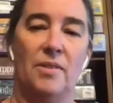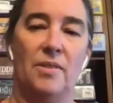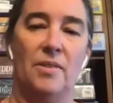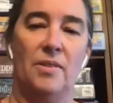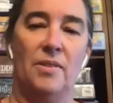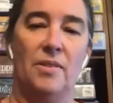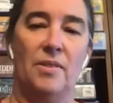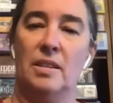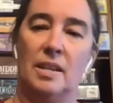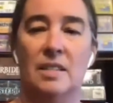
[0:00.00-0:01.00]
But whatever
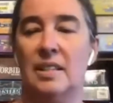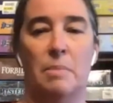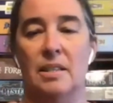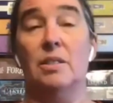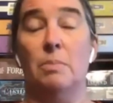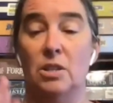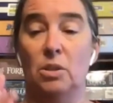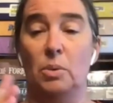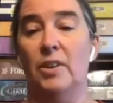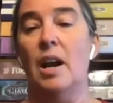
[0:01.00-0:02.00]
it is, it's not in a
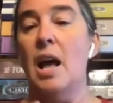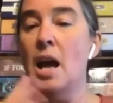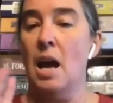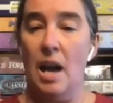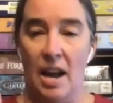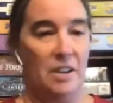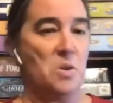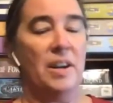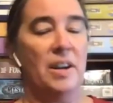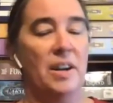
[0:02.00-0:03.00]
context that makes any sense
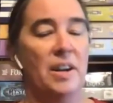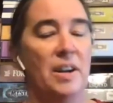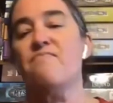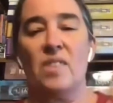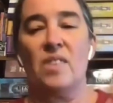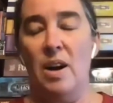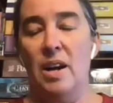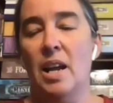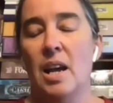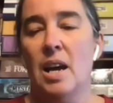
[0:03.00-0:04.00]
to me. So whatever.
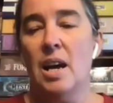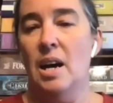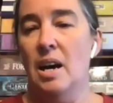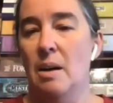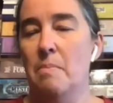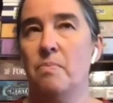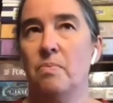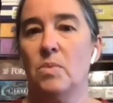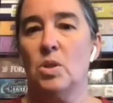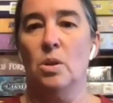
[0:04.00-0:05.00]
I ignore it, go
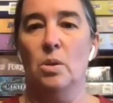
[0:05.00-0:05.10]
on.